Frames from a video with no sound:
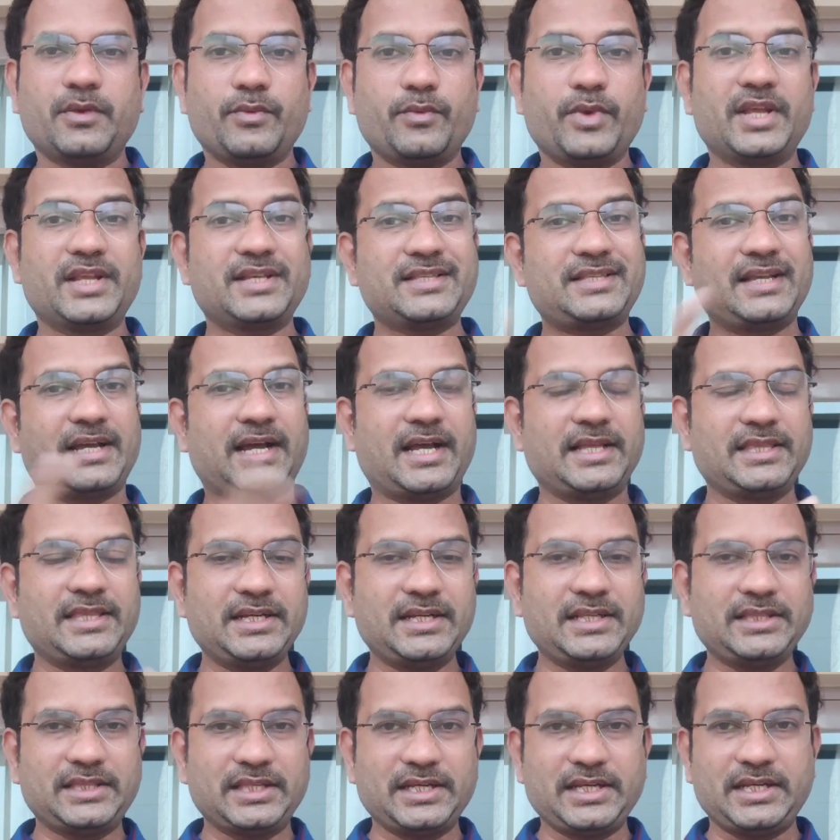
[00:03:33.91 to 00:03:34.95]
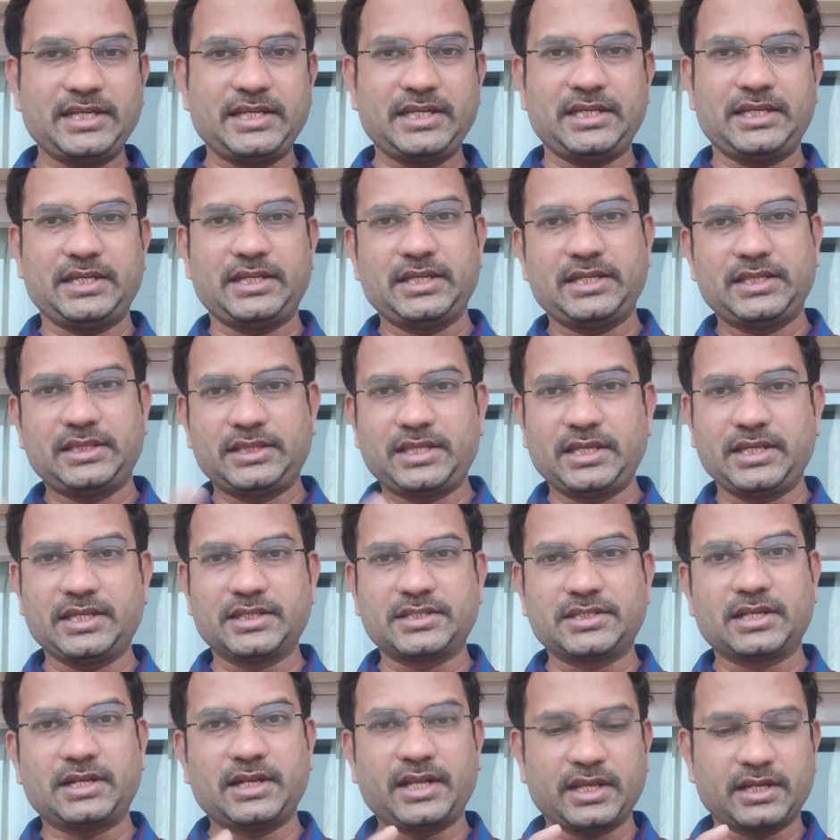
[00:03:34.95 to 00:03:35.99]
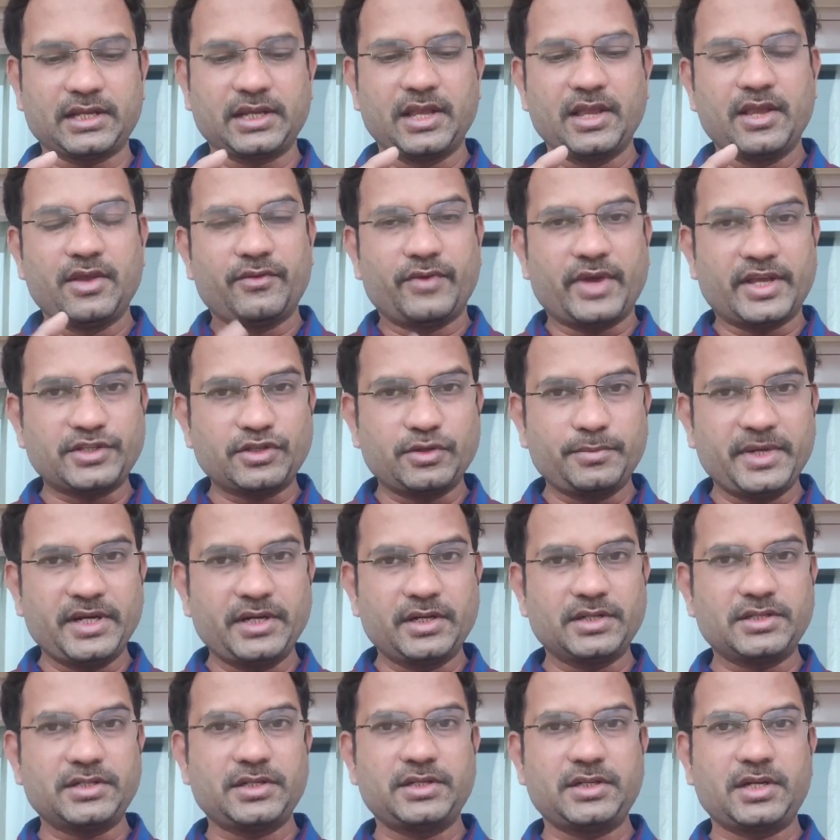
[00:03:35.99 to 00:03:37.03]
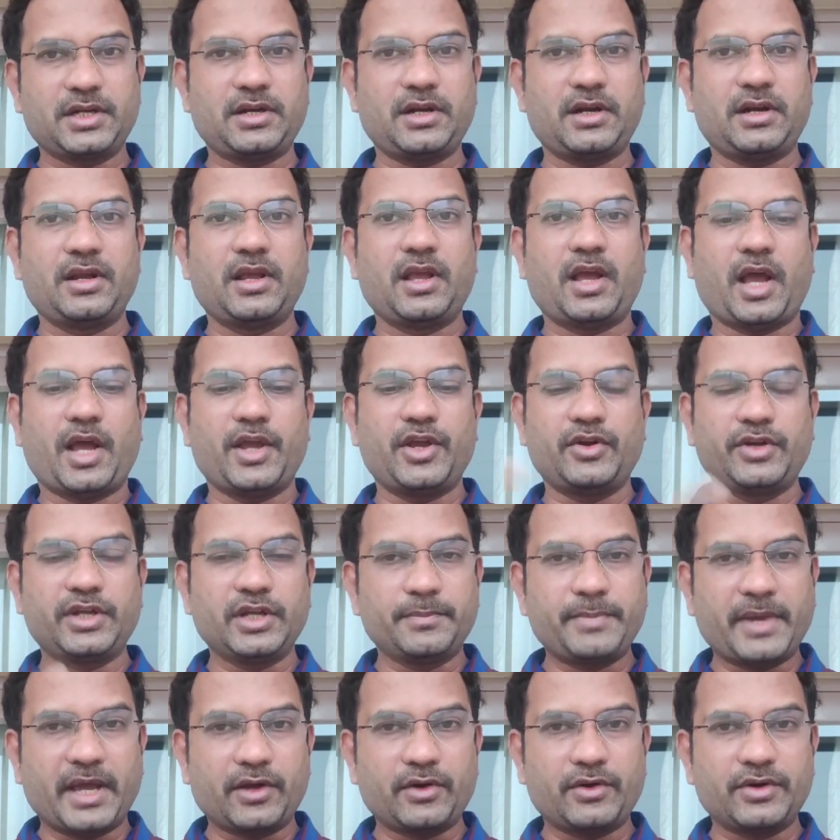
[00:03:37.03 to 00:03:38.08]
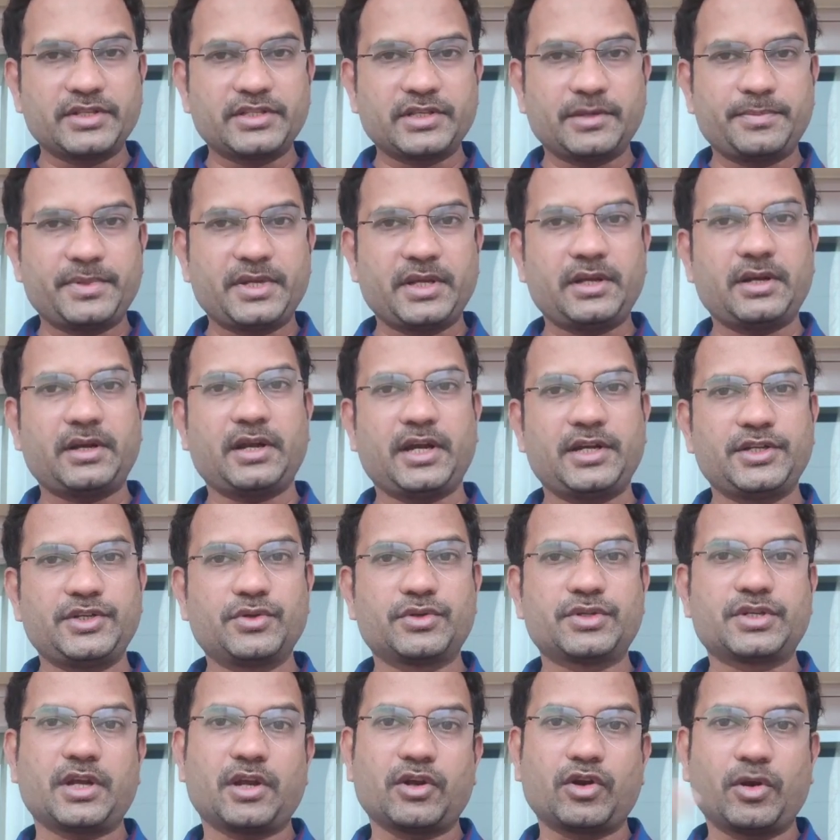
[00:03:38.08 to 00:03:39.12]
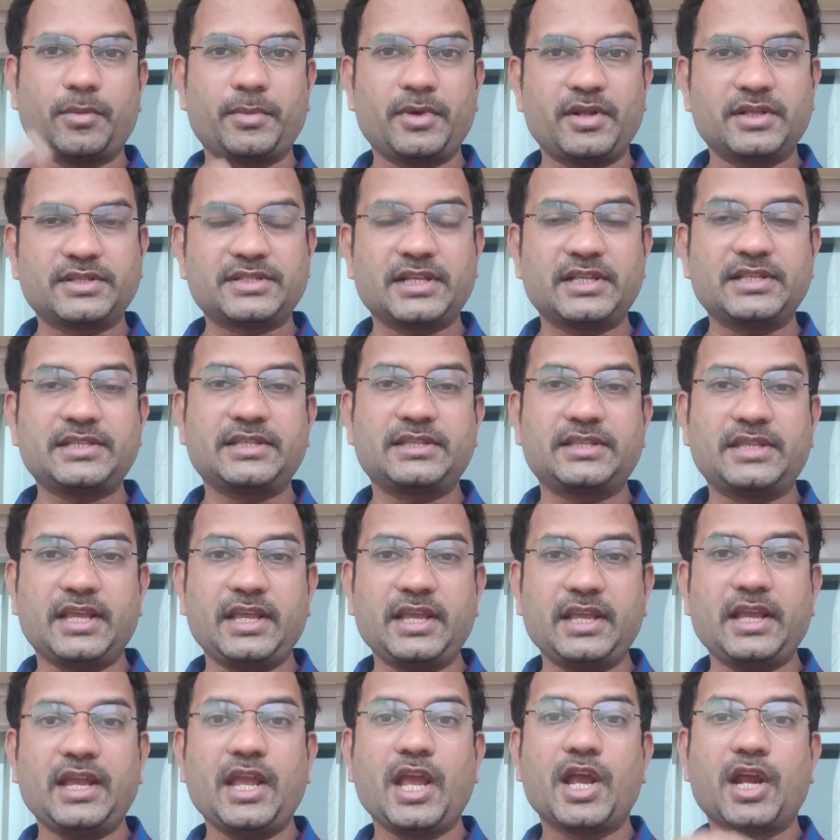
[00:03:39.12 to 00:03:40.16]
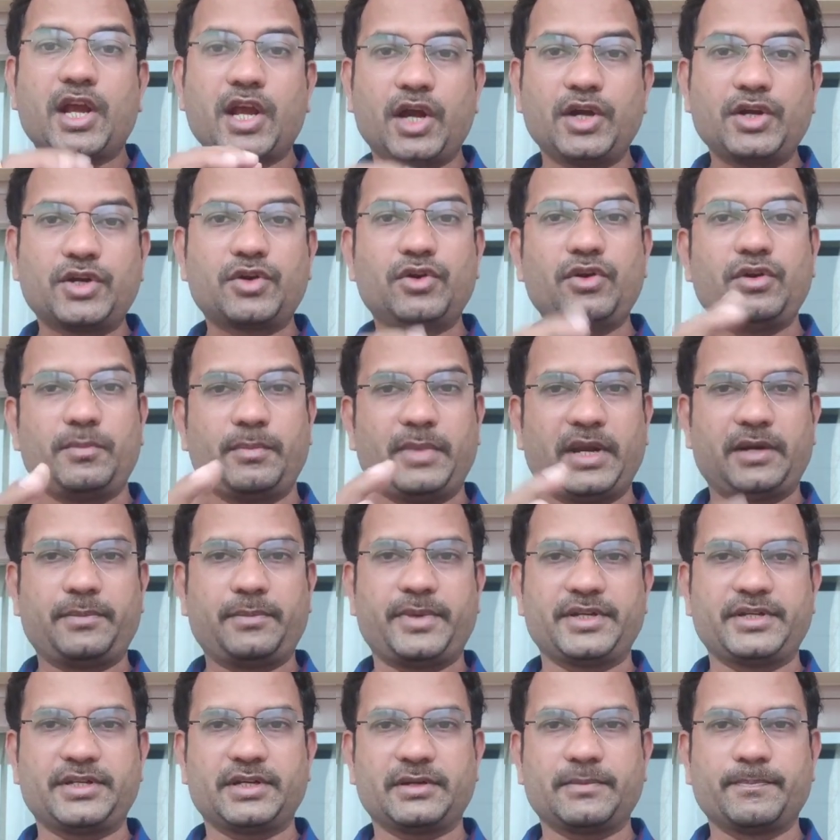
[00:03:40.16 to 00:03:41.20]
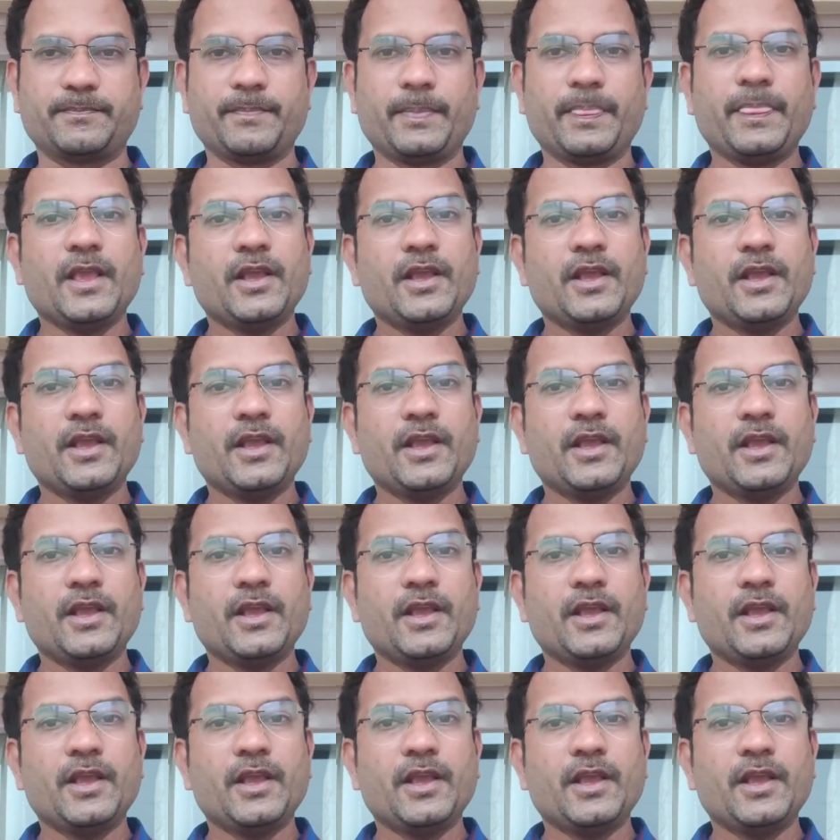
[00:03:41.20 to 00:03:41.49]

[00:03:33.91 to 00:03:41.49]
Whereas the other three things like vasomotor center, aortic baroreceptor, and juxtaglomerular cells, they control blood pressure.